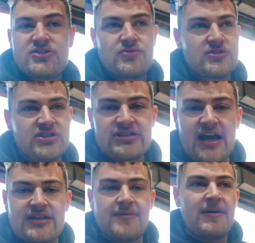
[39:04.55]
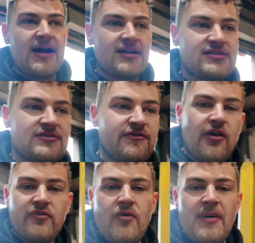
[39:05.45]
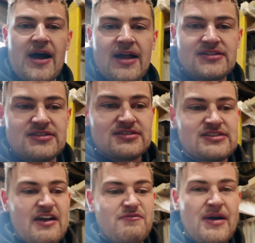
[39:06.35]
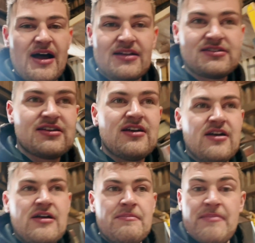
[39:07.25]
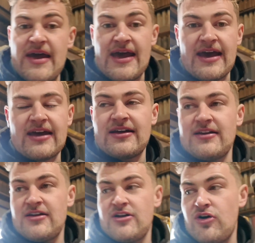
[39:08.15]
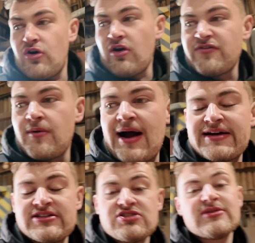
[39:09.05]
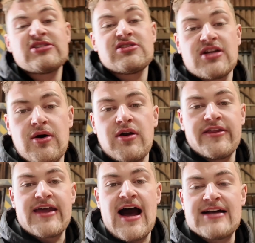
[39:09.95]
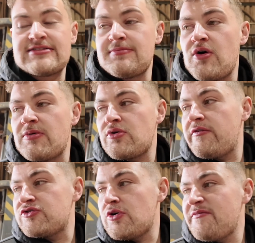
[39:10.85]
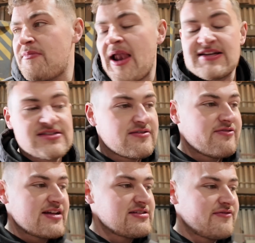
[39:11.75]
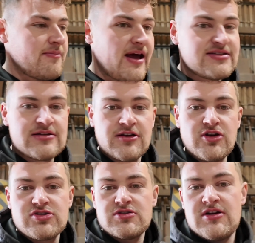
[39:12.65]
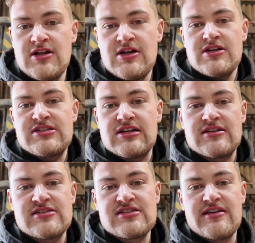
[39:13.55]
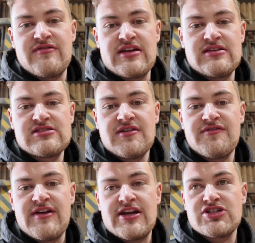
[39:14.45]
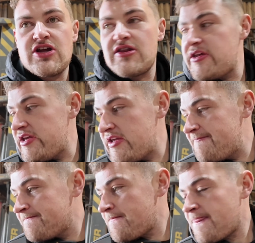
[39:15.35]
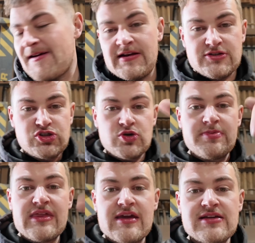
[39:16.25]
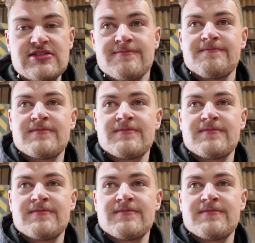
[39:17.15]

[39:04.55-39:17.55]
So there's Scania parts, there's Volvo parts, there's DAF parts, Merc, all off the wagons, which they're all in the yard at the moment, covered up for ready for blasting, because Steve needs to finish the little scoopy things,